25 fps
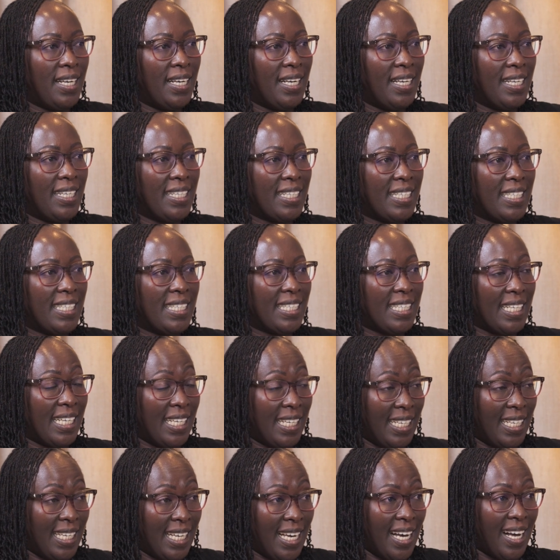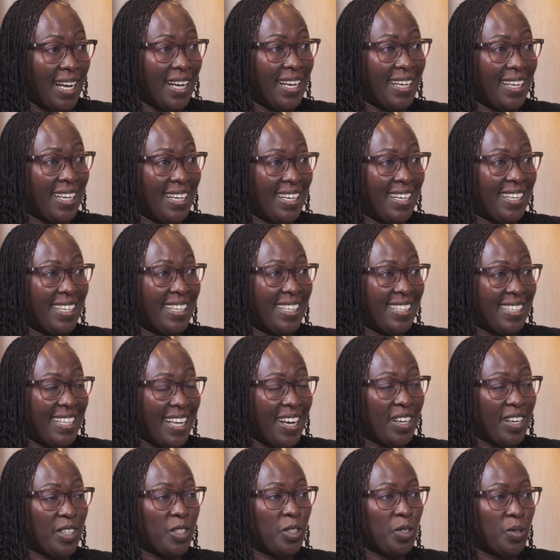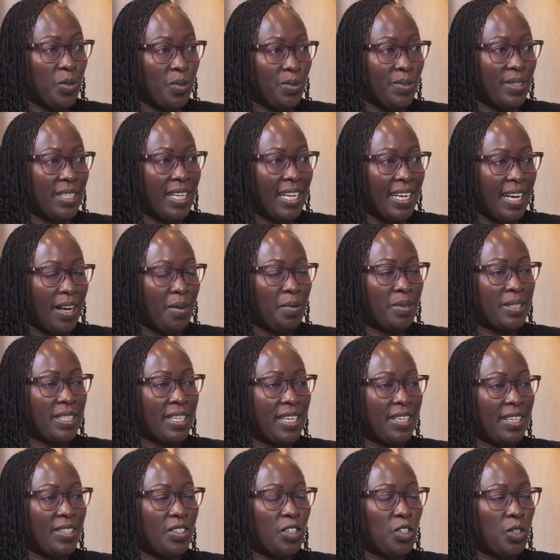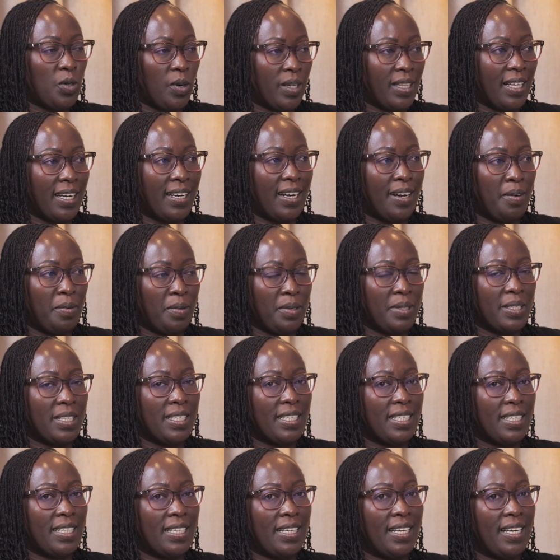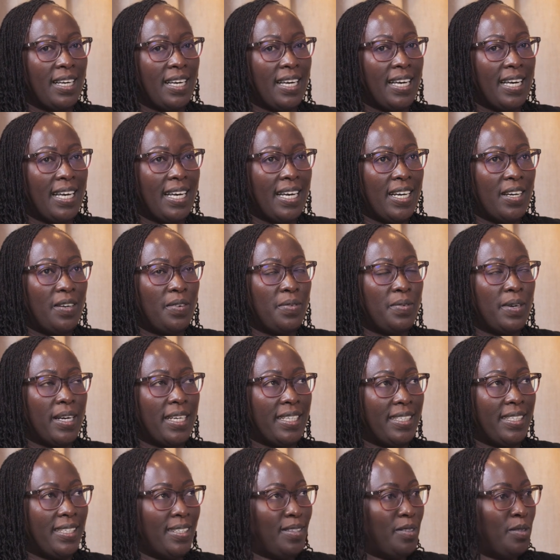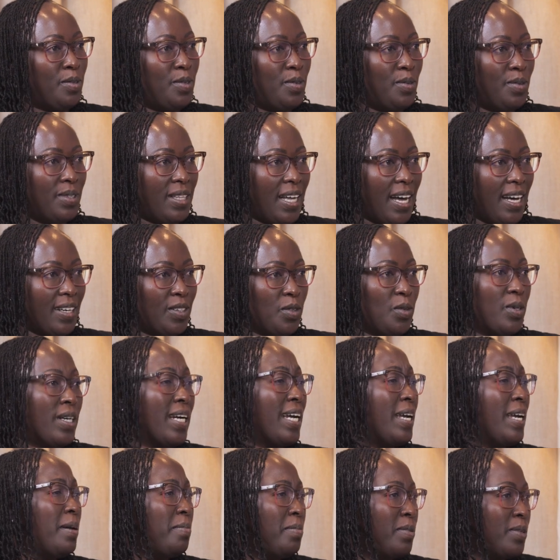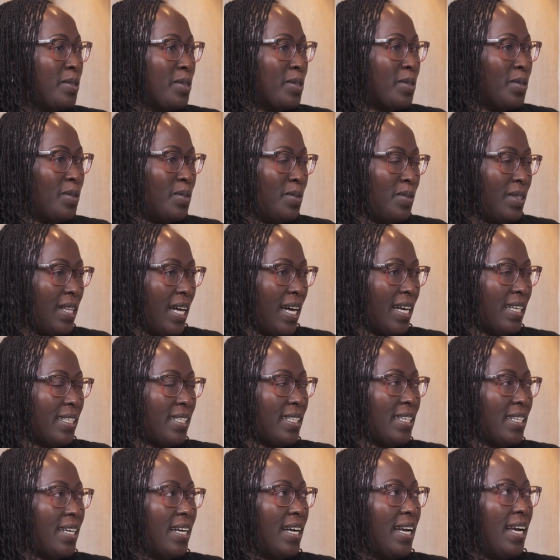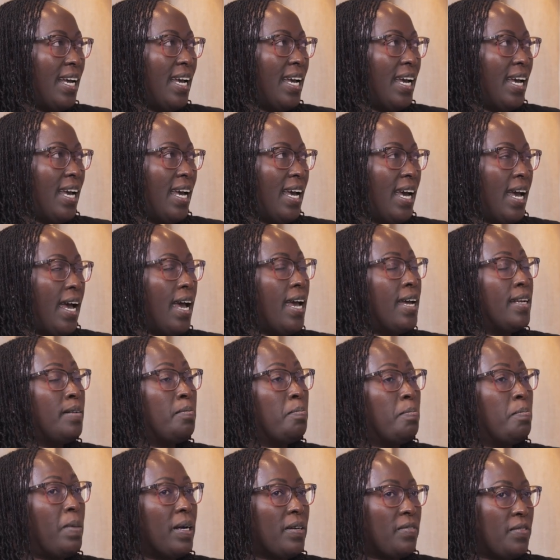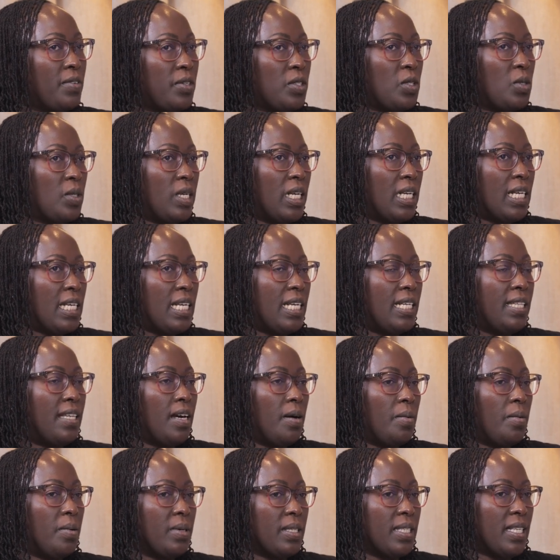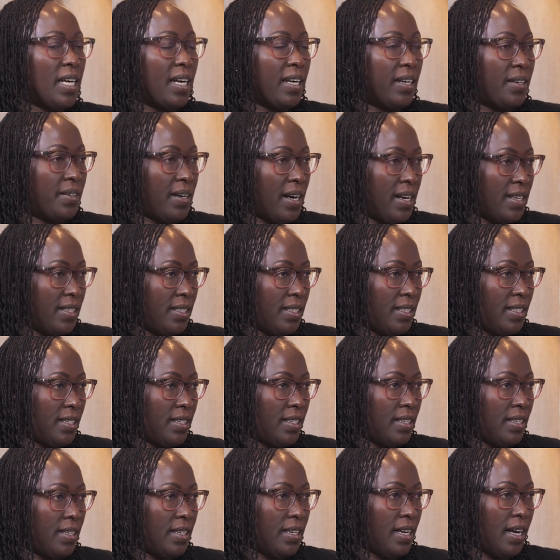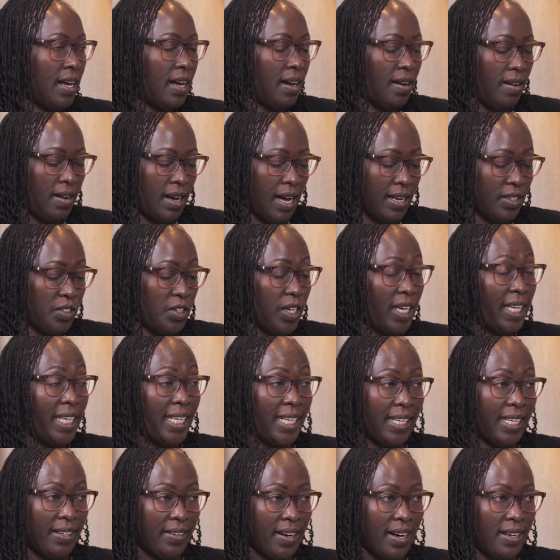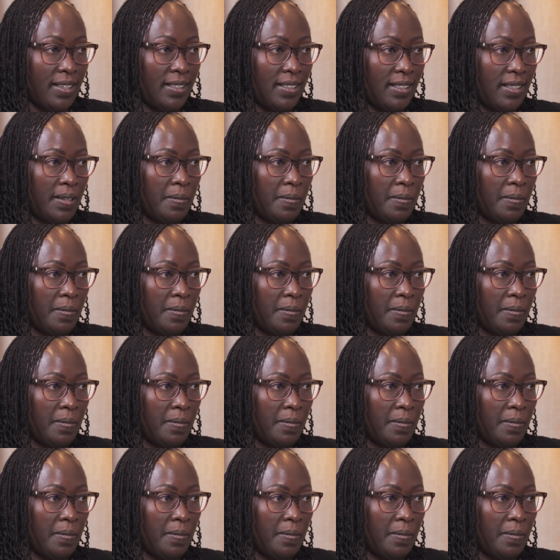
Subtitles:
senior their shoes. And I wasn't sure that I was ready to do that or able to do that. But fortunately, there was a grant, a training grant.